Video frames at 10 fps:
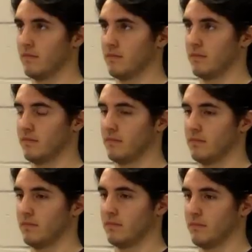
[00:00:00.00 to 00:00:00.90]

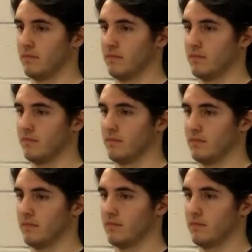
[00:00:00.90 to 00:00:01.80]

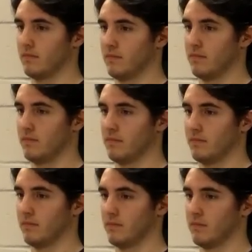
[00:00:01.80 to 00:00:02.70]

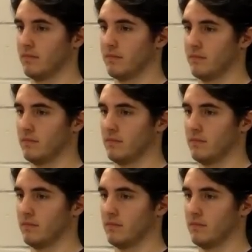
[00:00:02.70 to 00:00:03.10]
The person shown says nothing.